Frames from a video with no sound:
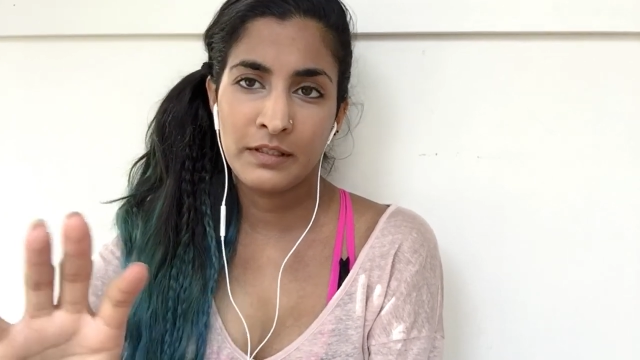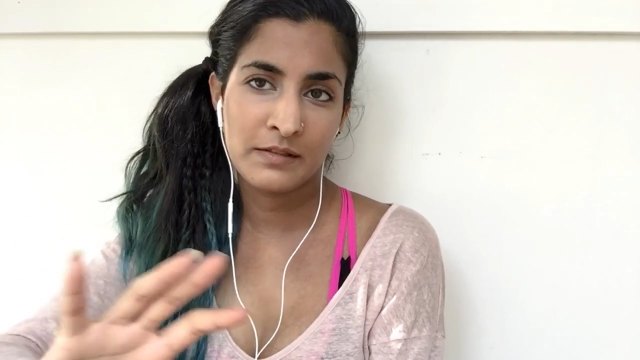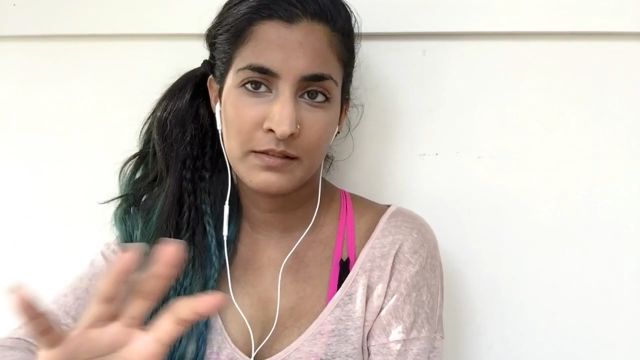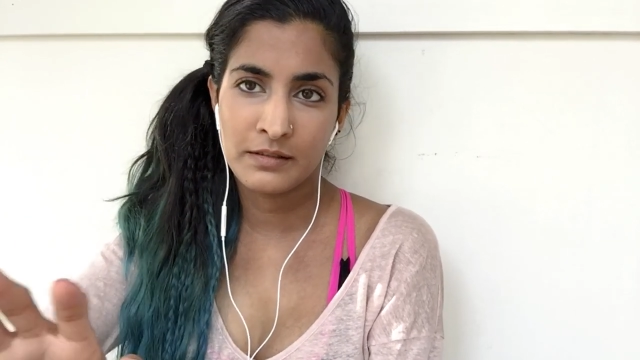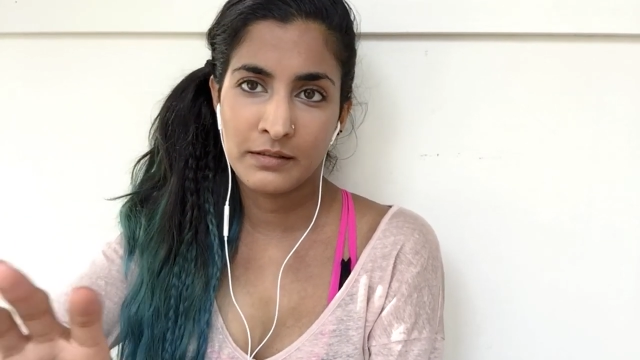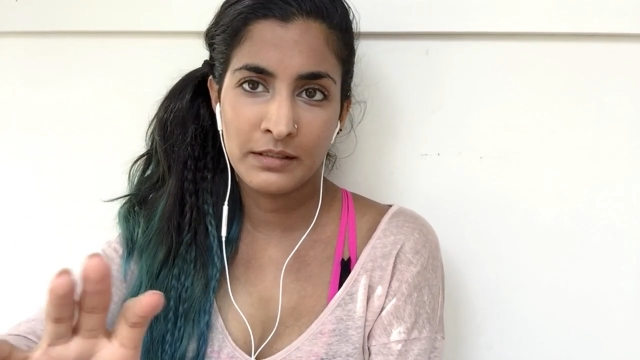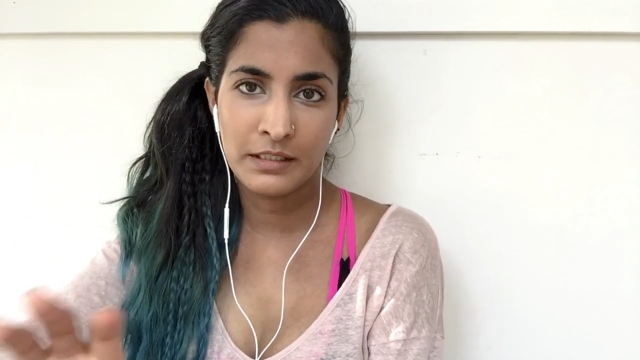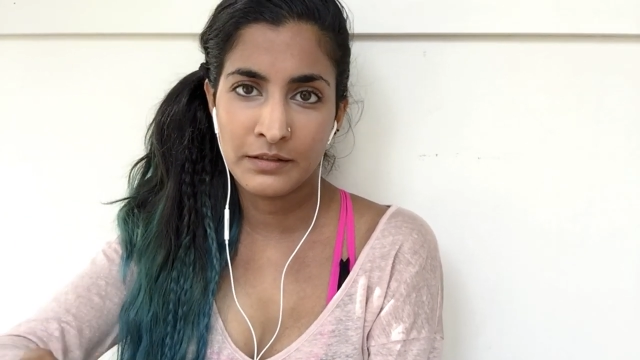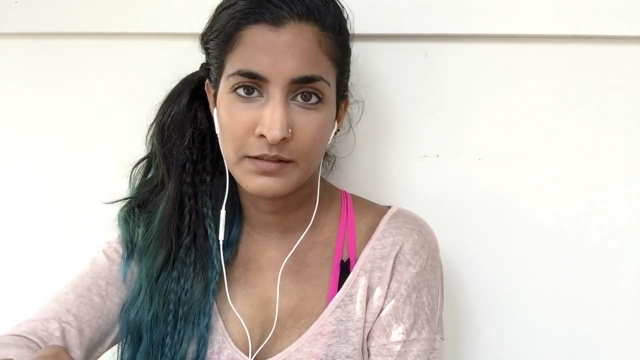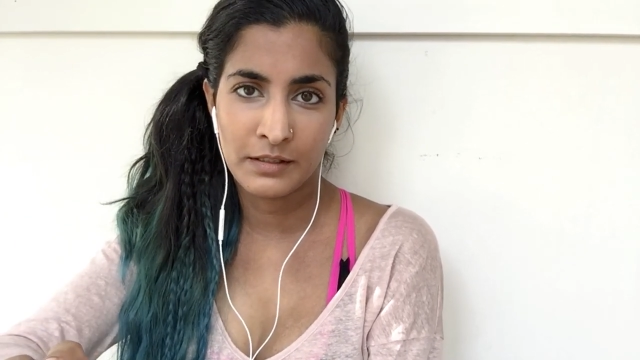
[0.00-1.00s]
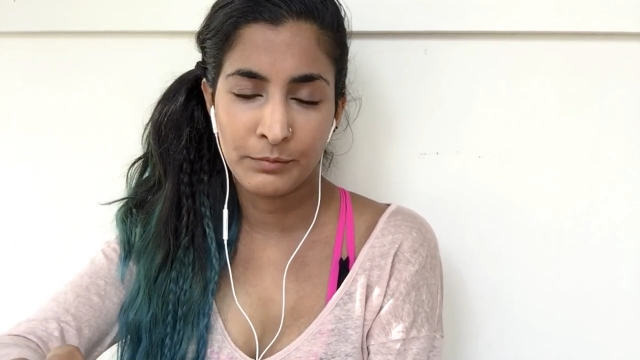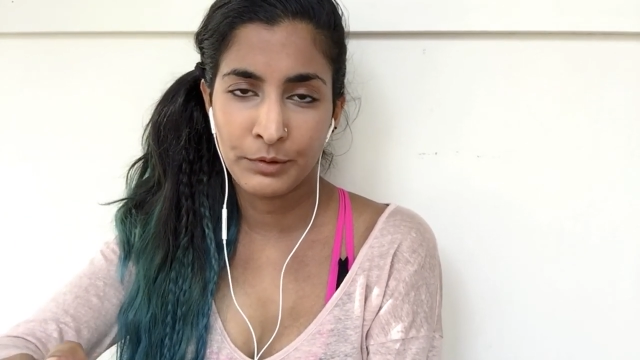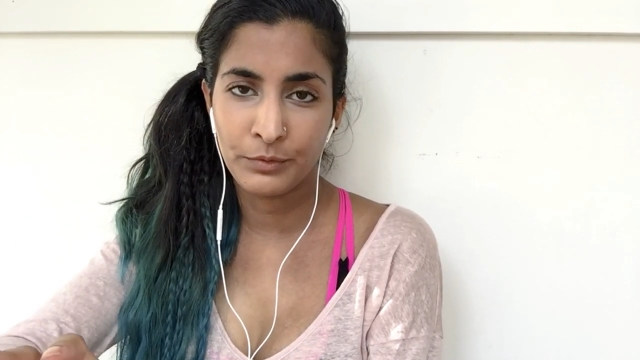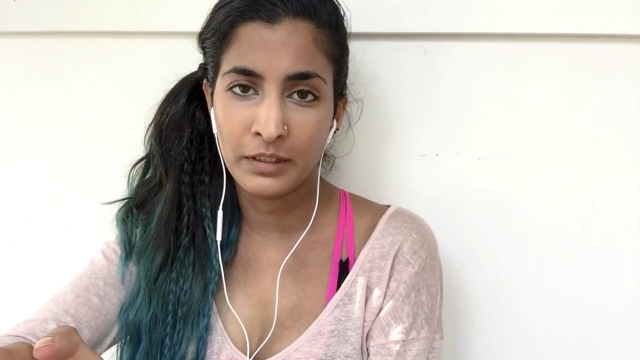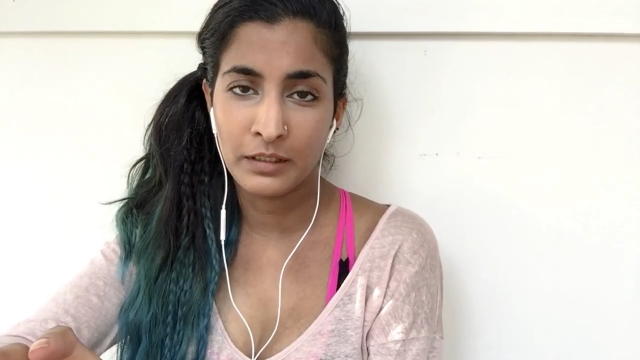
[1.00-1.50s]
these years, I've
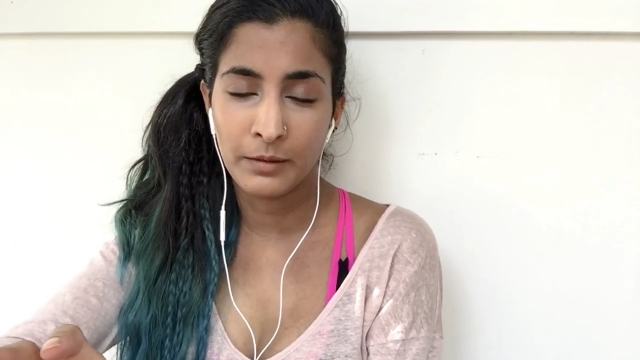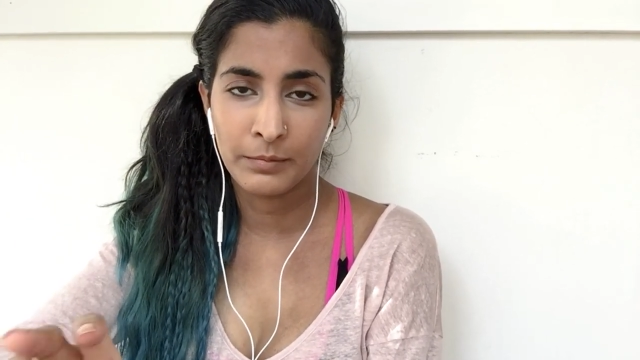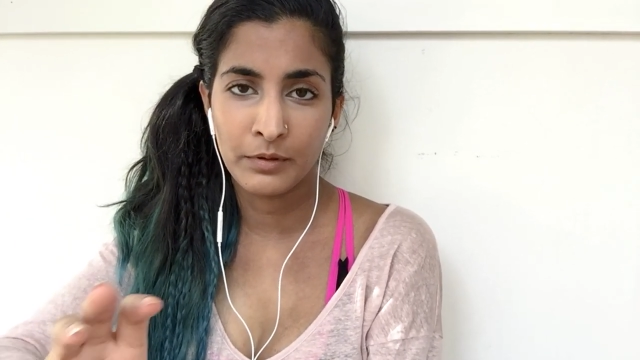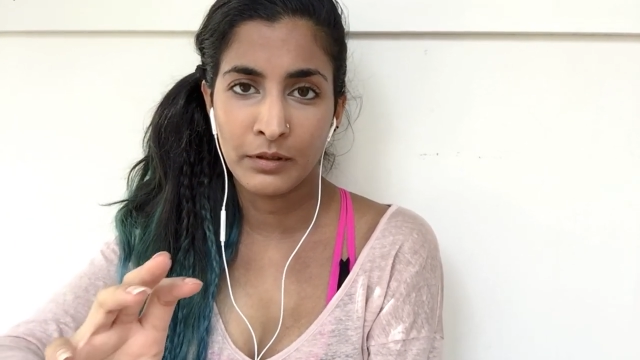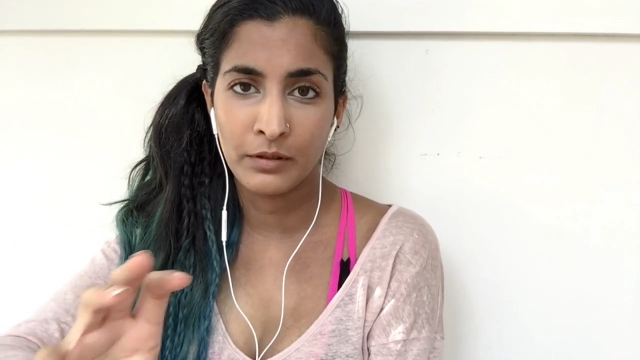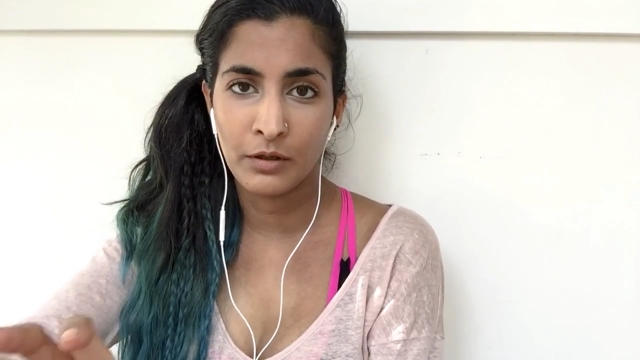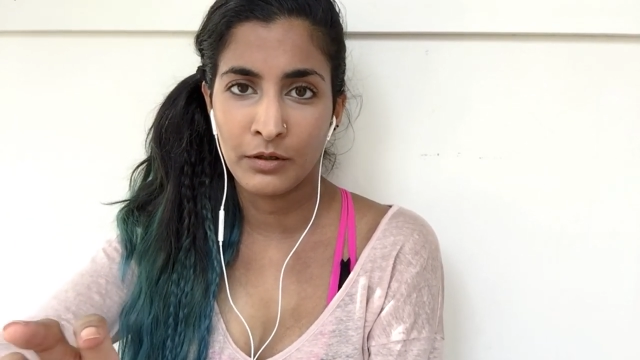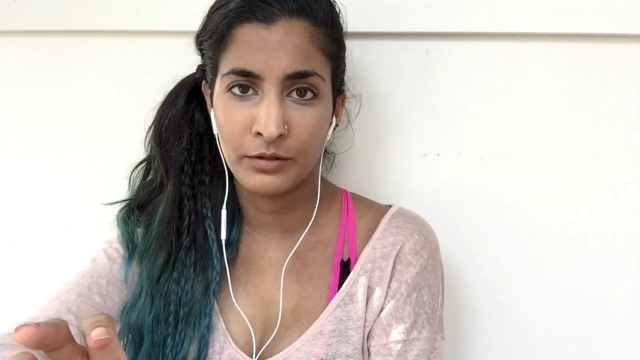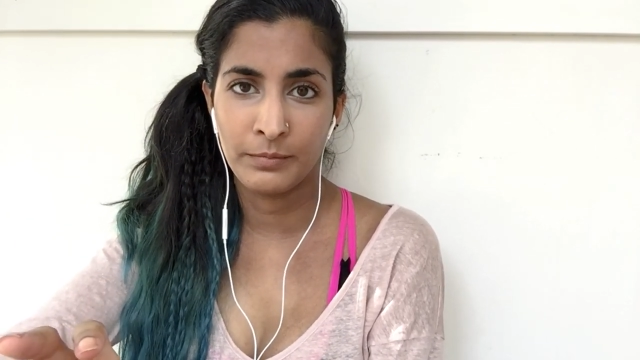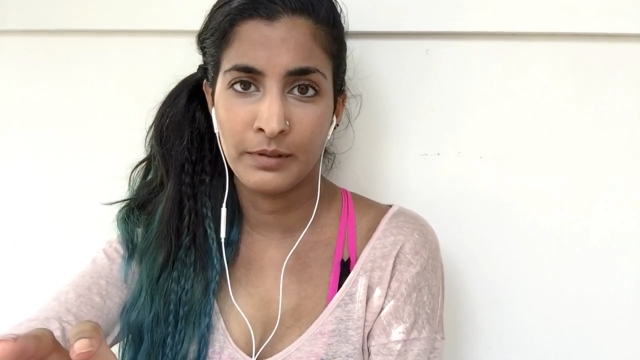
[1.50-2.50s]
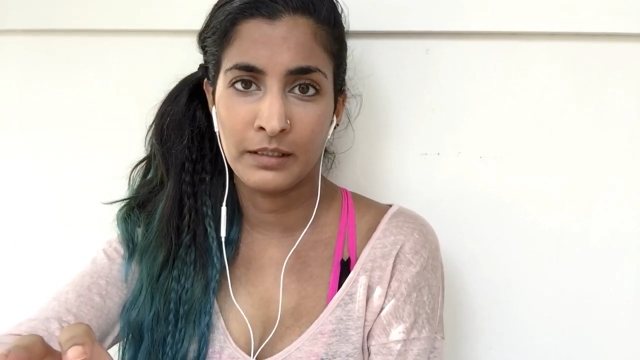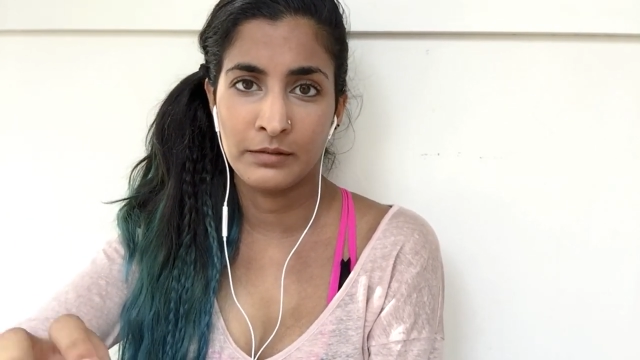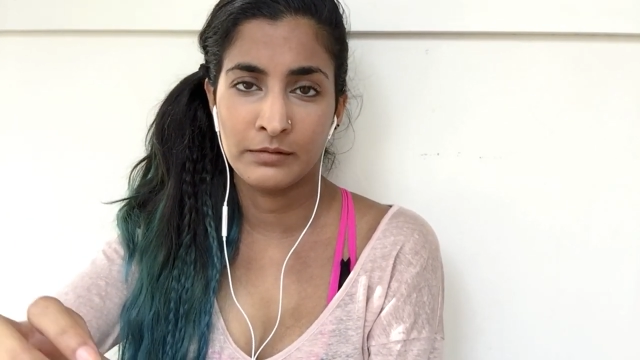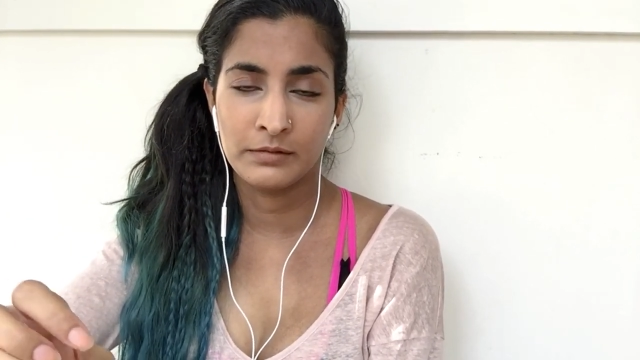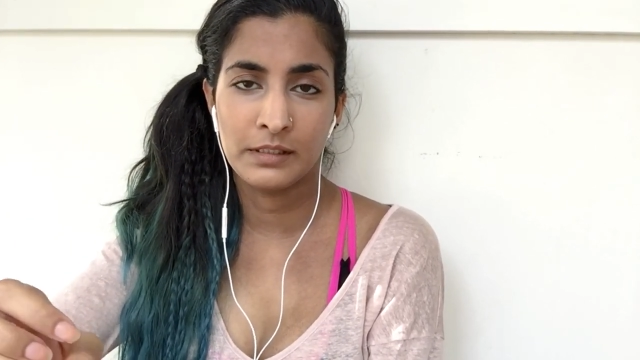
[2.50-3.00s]
been reading up a lot about